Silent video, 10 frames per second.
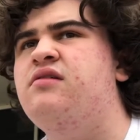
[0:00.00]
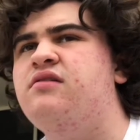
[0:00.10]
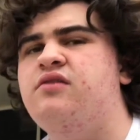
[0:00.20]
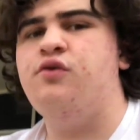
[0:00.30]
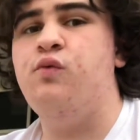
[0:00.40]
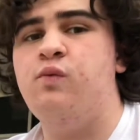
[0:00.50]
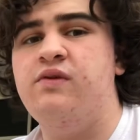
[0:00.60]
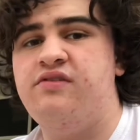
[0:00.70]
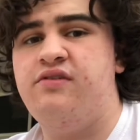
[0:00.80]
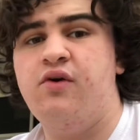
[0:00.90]
who
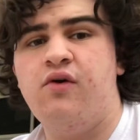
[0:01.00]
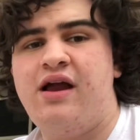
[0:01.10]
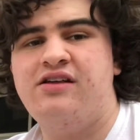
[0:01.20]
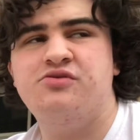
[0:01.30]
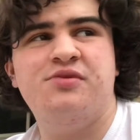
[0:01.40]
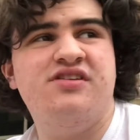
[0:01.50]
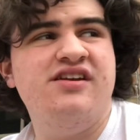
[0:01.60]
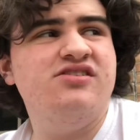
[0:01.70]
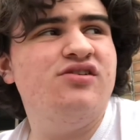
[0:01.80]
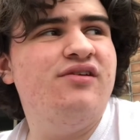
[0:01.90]
was your algebra
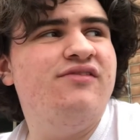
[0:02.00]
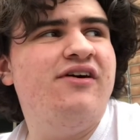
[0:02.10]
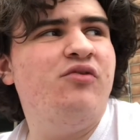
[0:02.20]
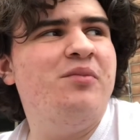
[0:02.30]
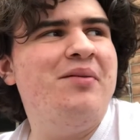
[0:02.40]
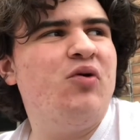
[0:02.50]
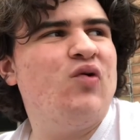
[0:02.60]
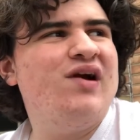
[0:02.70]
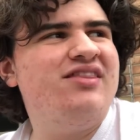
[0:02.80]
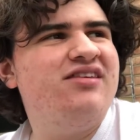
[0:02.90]
teacher, if I remember
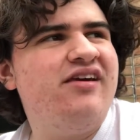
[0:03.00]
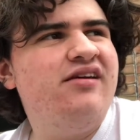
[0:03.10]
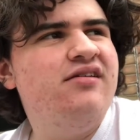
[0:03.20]
correctly.